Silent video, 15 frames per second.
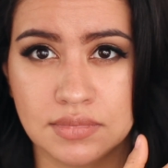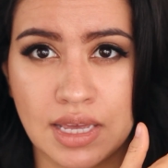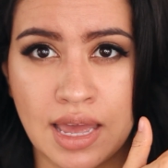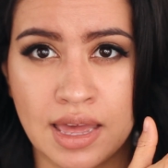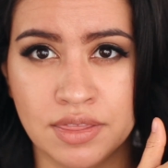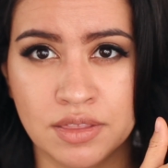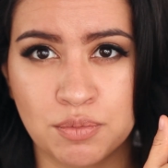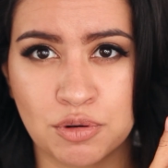
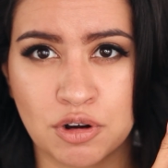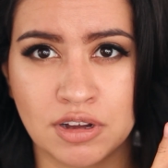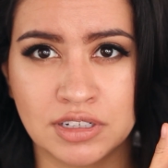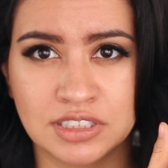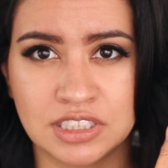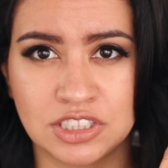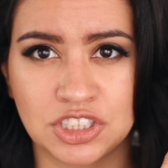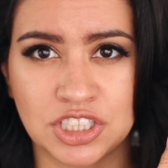and the
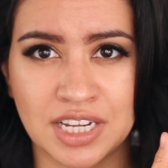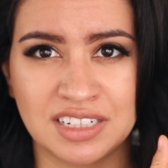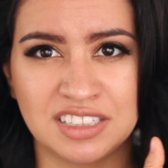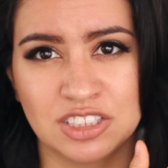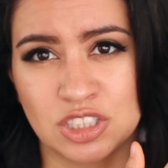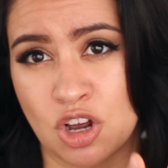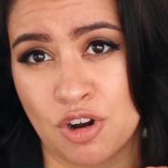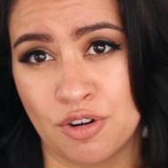bronzy shade
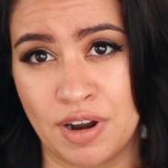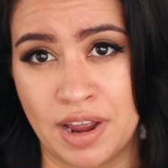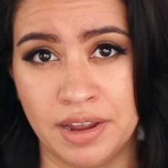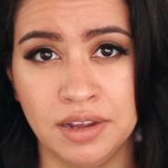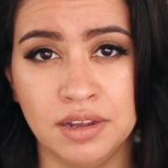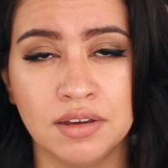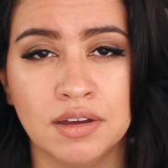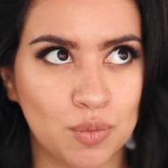is alright.